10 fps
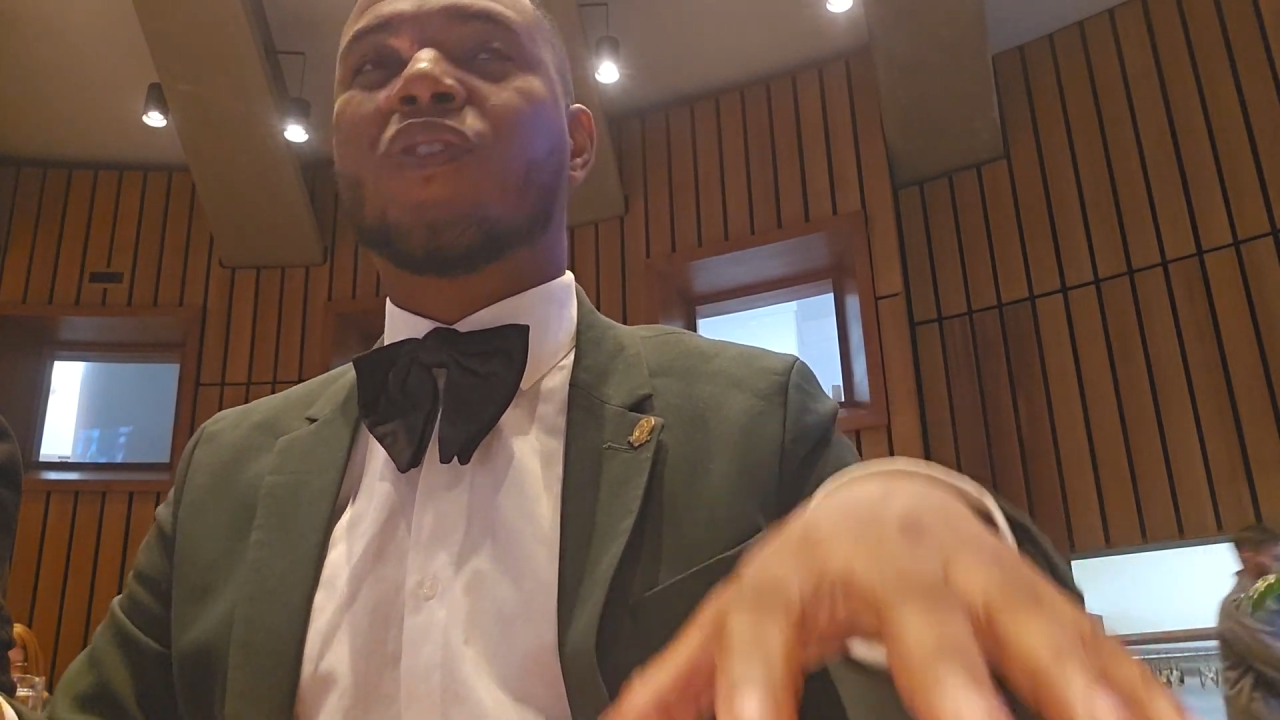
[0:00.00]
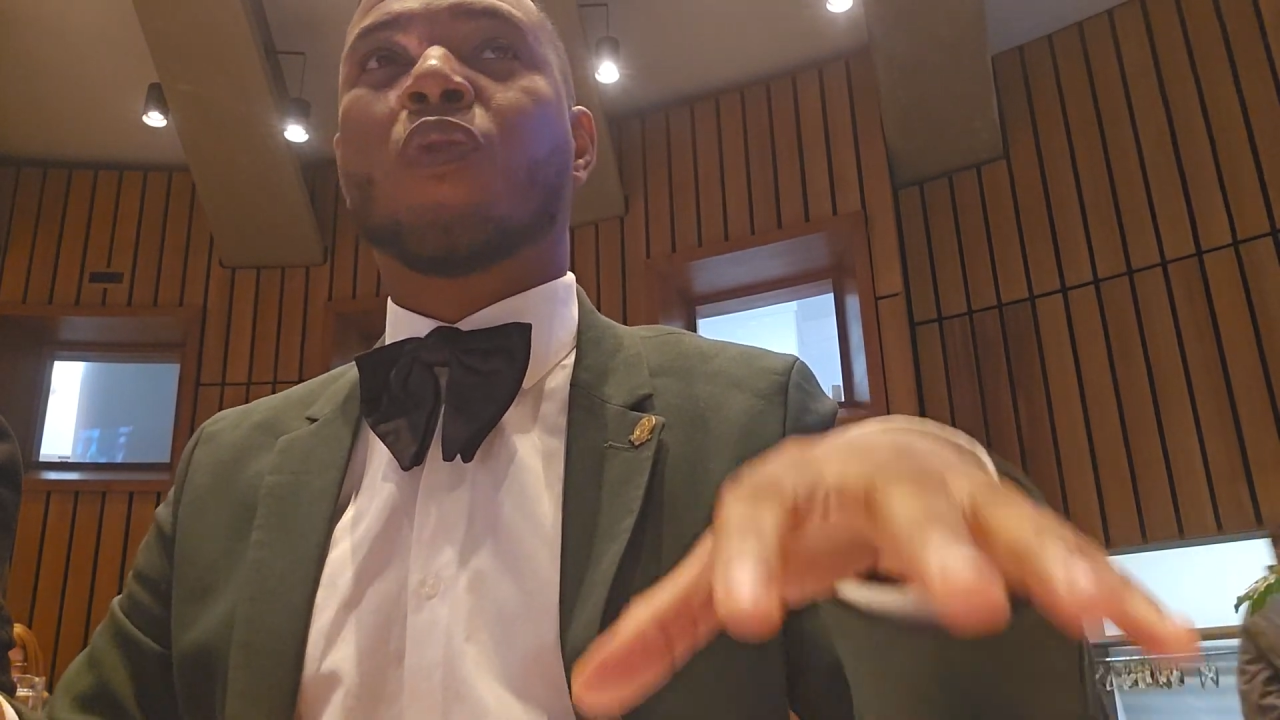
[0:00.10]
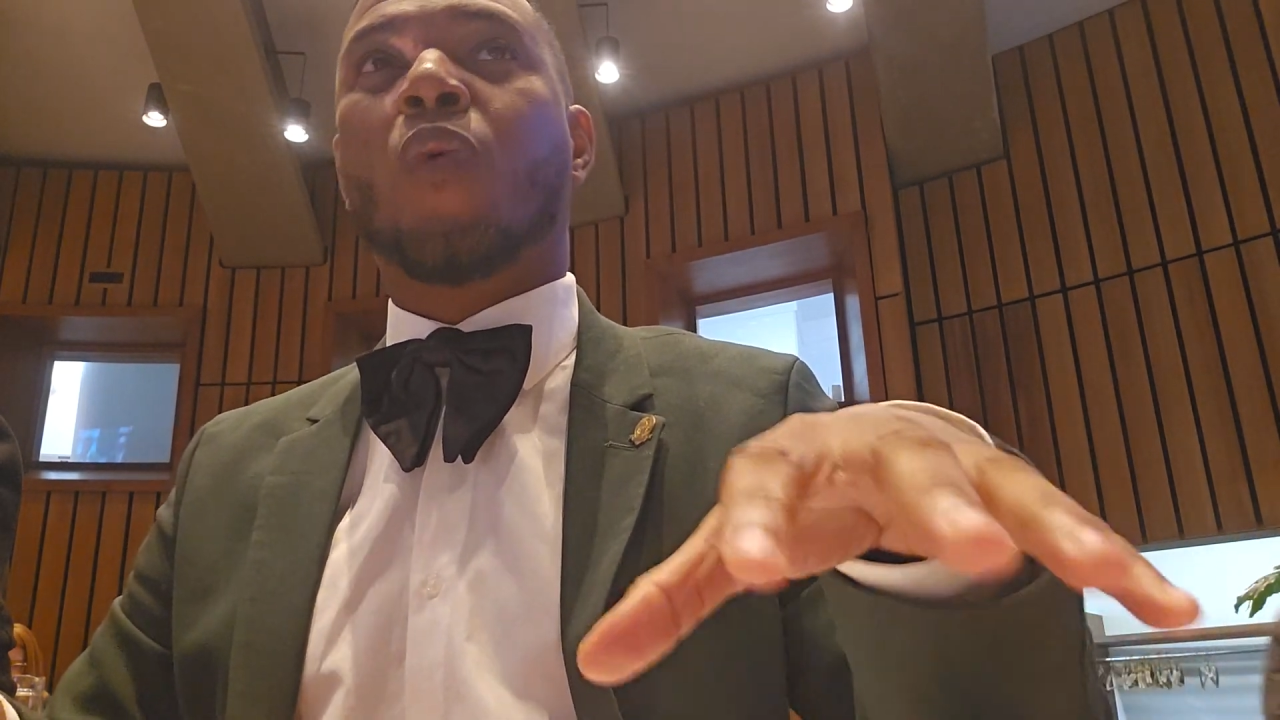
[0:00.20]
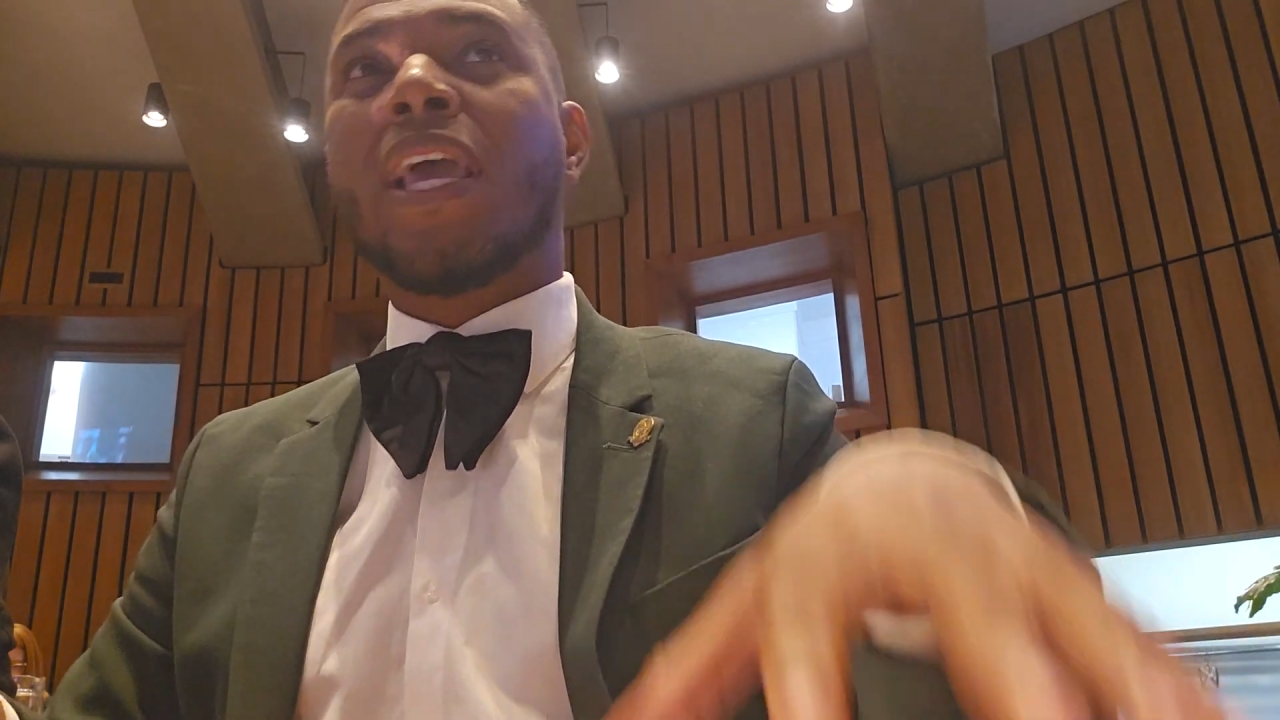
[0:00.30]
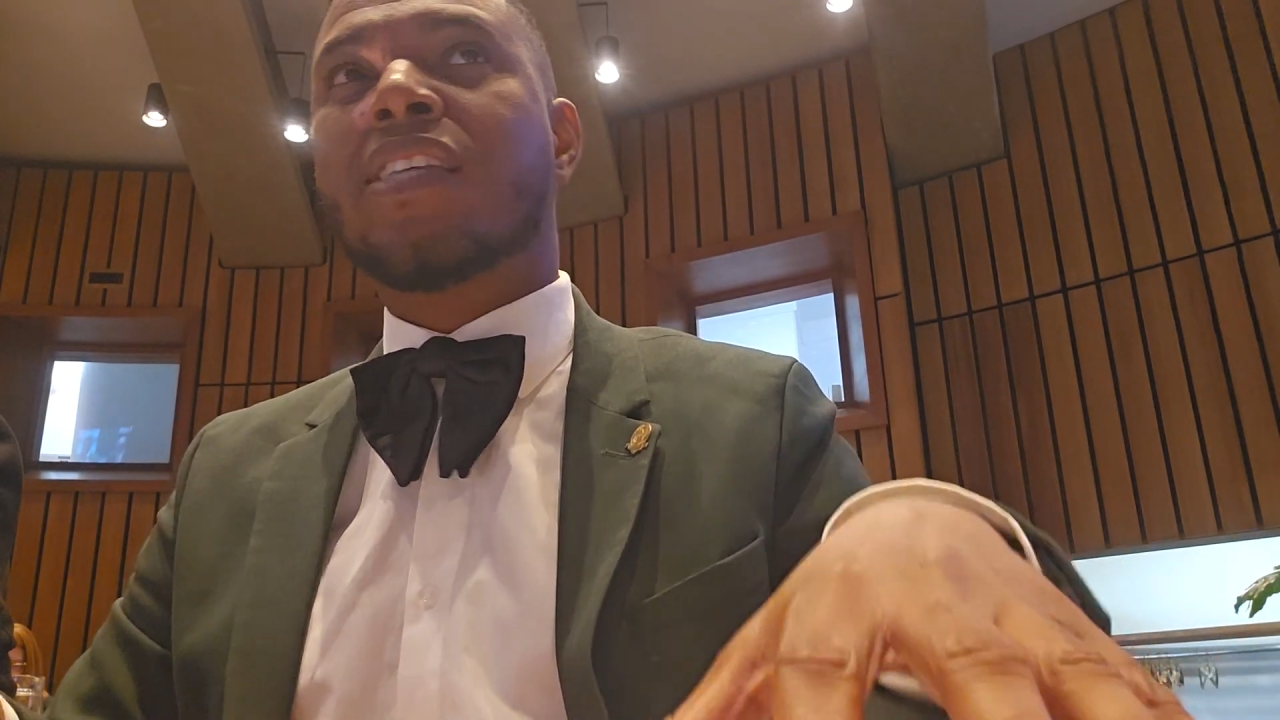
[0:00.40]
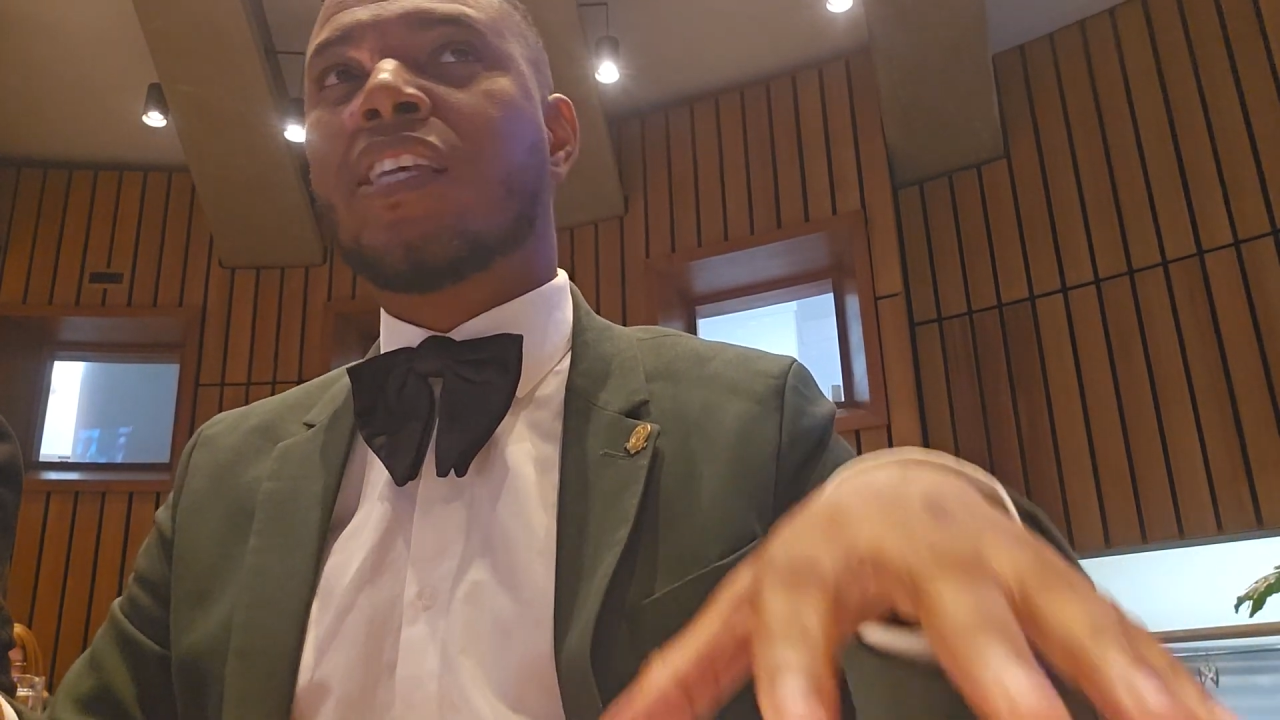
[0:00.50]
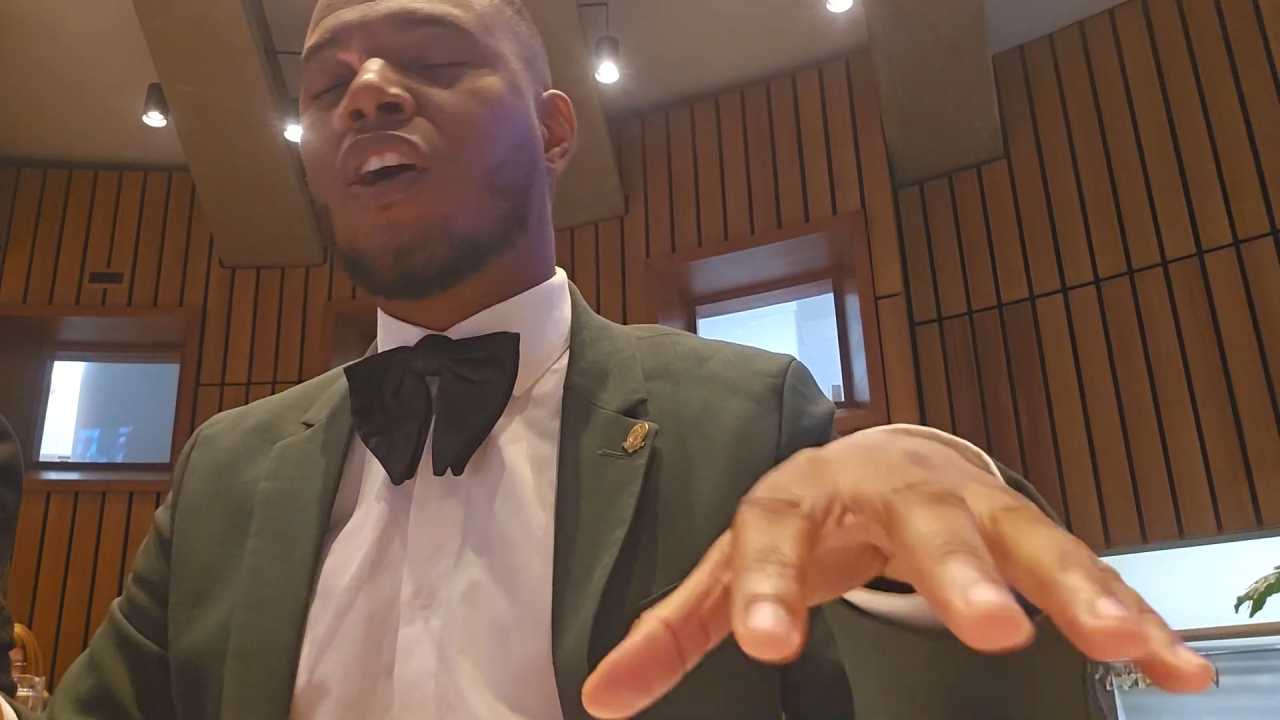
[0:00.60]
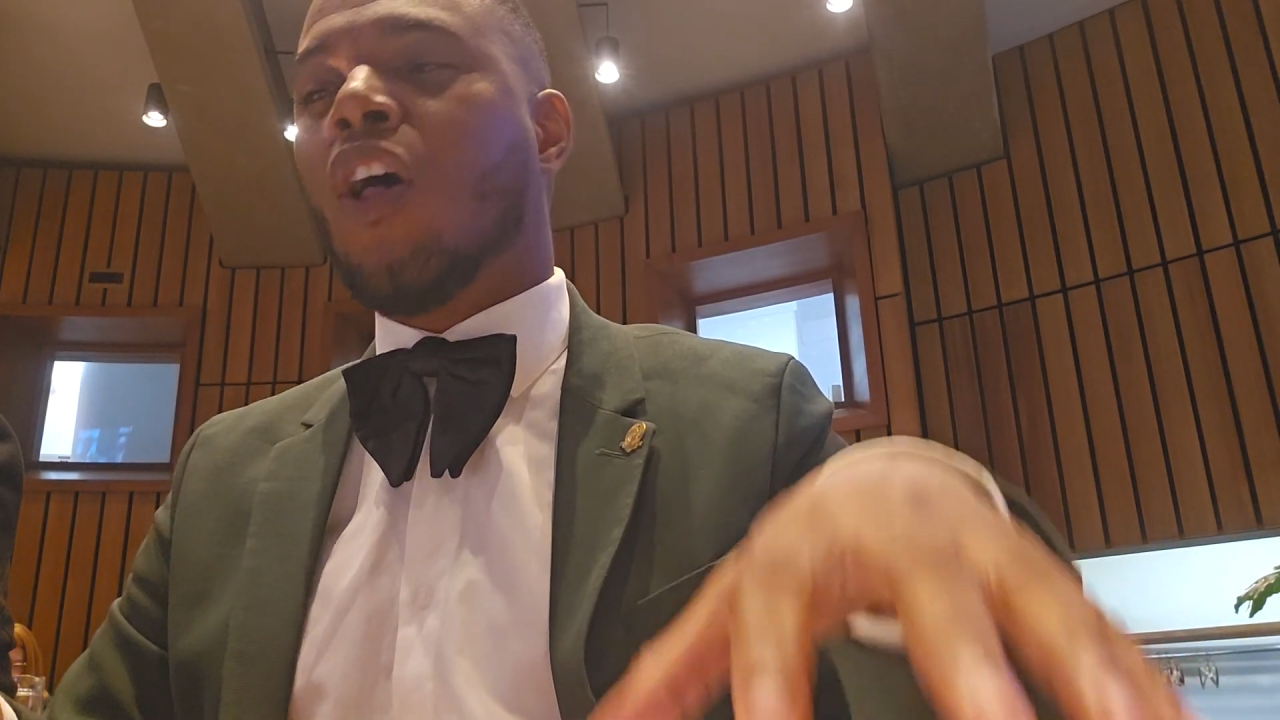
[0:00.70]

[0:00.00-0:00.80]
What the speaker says: raising